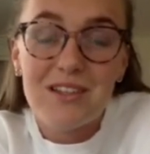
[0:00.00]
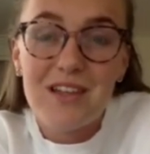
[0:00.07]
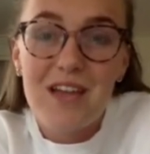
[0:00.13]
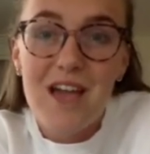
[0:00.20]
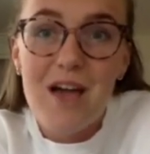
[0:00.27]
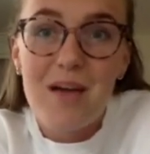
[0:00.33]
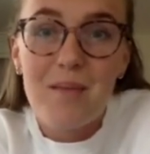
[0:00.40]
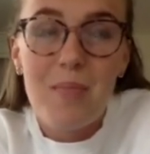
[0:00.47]

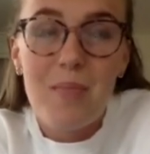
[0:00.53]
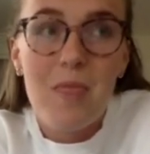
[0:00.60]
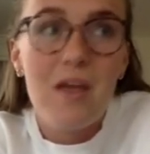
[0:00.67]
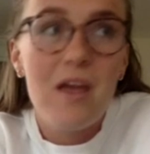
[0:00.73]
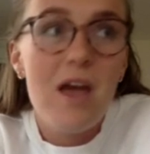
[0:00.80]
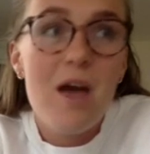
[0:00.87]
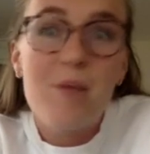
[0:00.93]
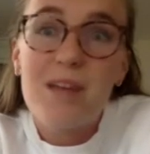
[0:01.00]

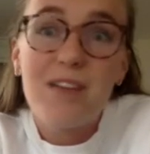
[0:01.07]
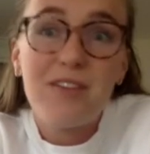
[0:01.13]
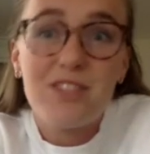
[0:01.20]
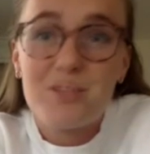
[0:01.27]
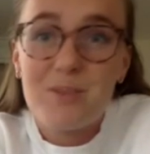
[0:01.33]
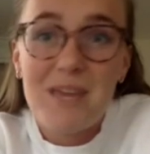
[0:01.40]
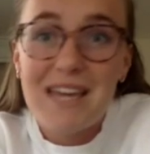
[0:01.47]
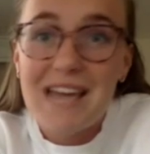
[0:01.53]
But I've just
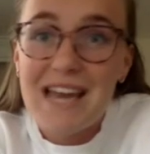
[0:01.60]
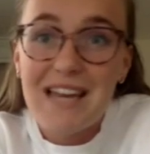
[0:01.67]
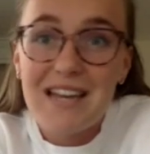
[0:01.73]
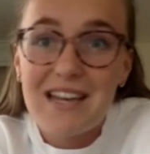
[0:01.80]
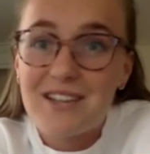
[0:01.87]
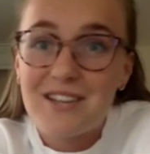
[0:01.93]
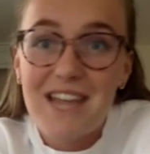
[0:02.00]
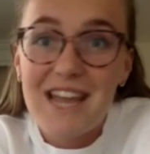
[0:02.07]
been
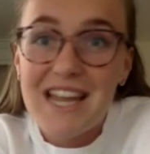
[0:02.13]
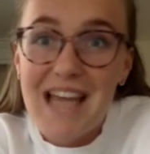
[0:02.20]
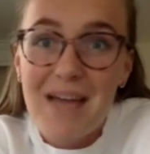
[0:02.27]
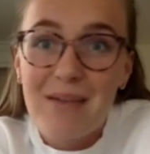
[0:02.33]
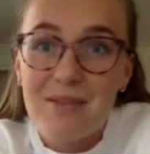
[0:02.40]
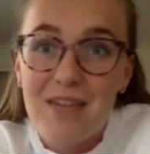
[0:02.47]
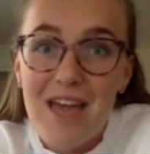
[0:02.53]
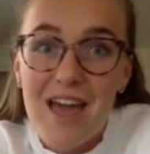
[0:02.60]
getting out
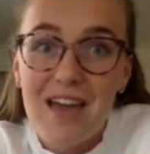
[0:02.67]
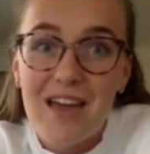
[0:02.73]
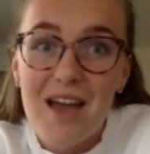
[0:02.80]
there.